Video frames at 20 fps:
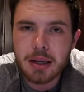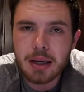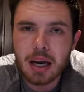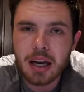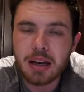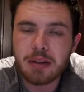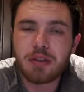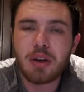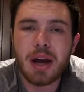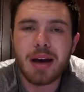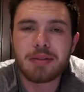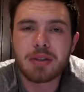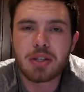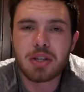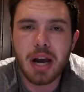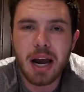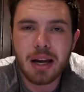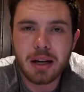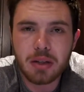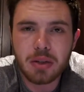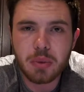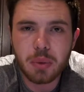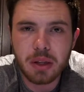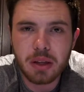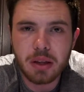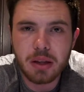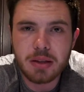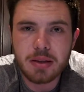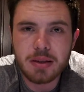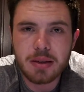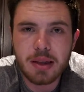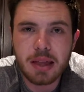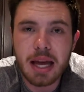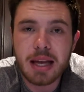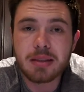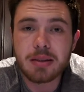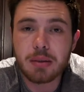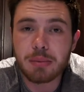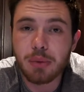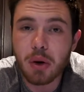Now, if you have a challenge with this,
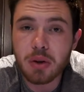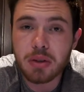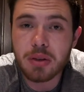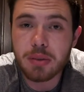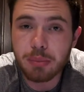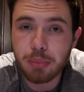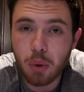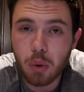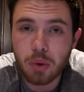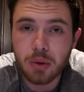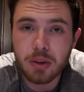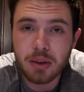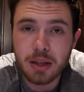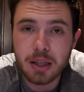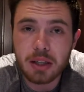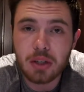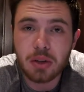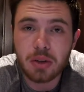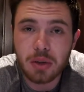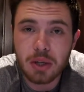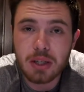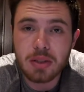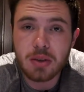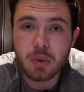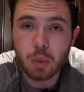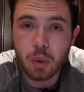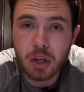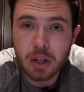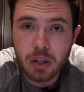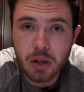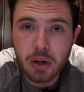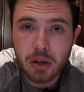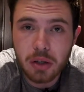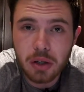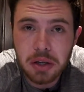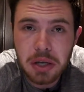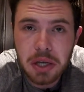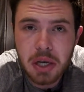that's the most important thing you need to work on.